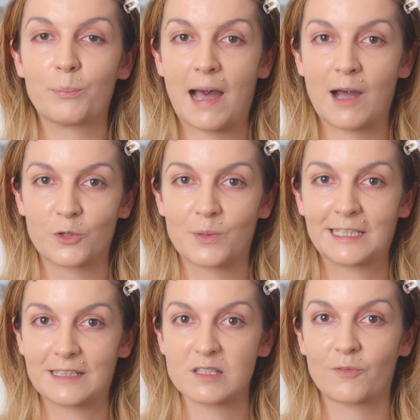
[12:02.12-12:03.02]

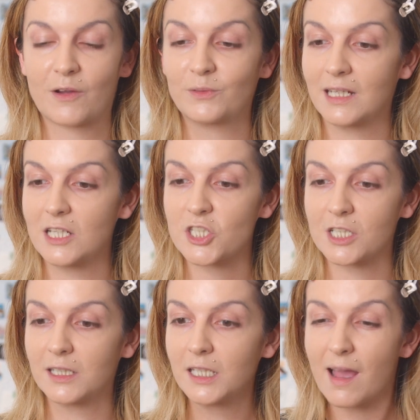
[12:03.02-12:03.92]
powdering this
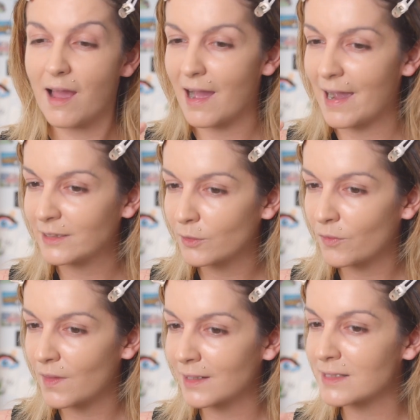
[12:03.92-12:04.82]
foundation. I
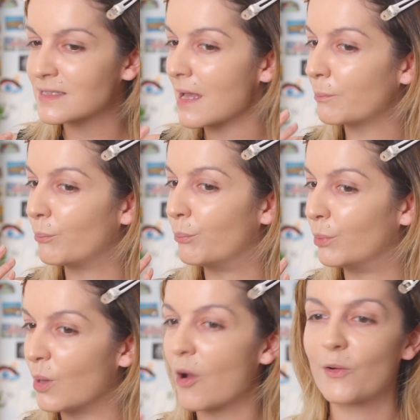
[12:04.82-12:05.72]
don't think it's that
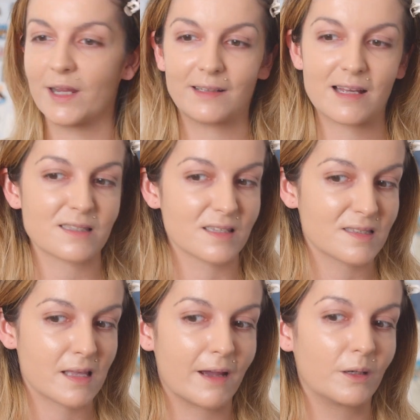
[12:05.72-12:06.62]
blurring
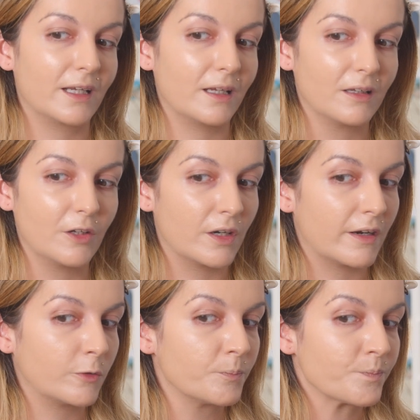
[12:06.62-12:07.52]
necessarily, you
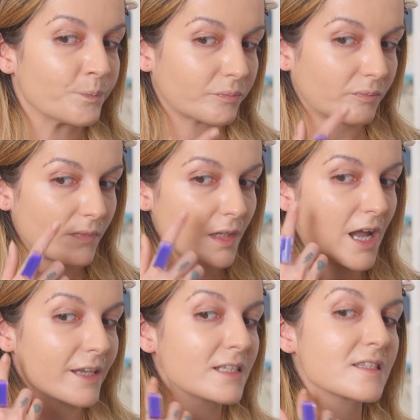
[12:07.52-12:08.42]
know.
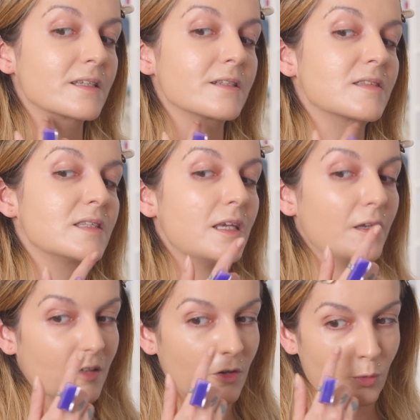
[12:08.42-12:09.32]
I can still
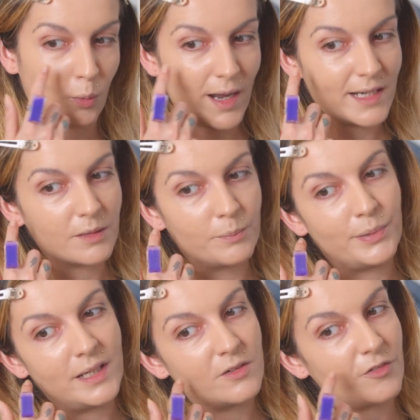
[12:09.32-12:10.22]
see quite a
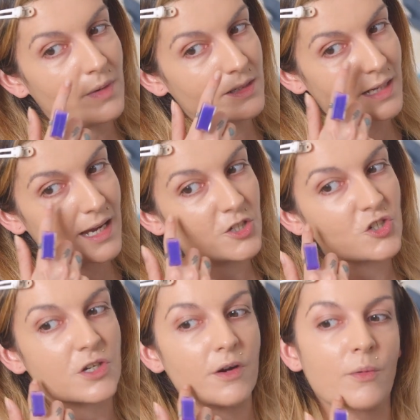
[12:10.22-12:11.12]
bit of my
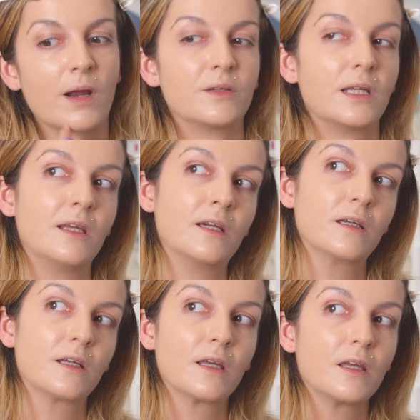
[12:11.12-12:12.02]
texture around here.
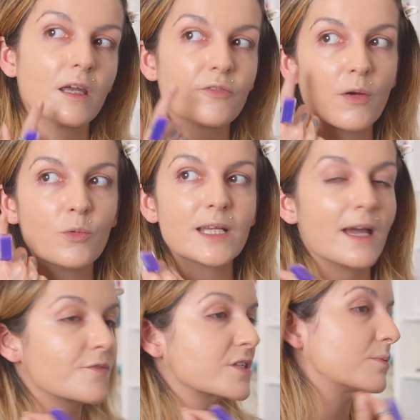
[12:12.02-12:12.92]
If I would
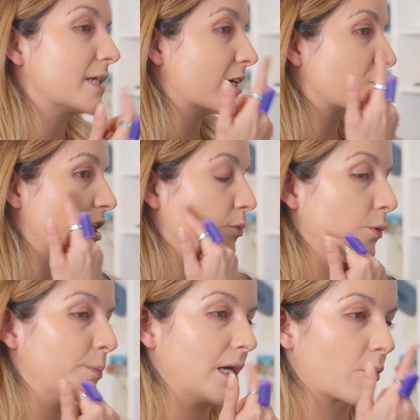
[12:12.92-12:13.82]
have some texture, it
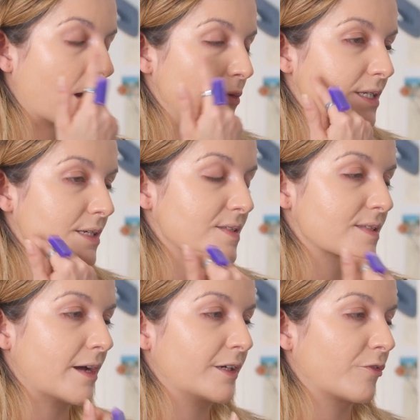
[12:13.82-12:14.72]
would be around this
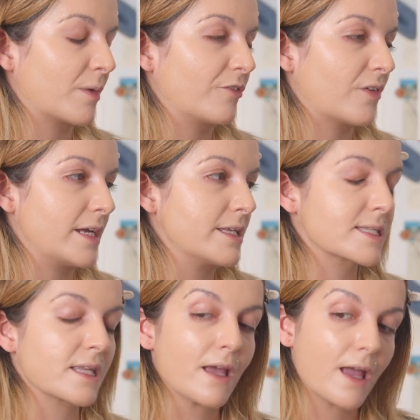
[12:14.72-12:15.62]
side of my
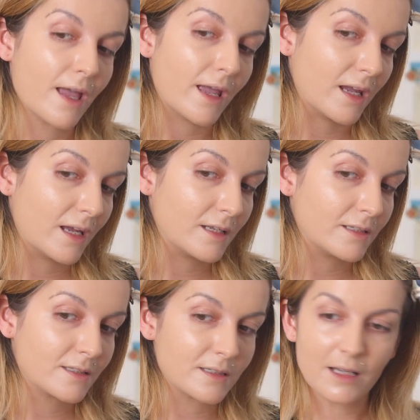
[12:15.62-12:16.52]
face.
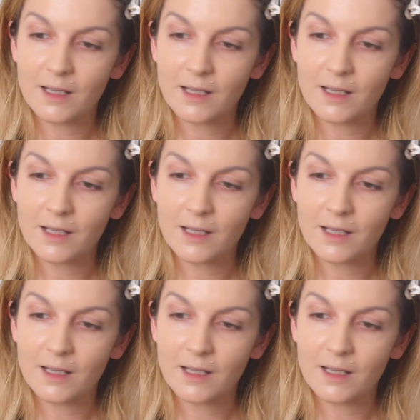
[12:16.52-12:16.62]
And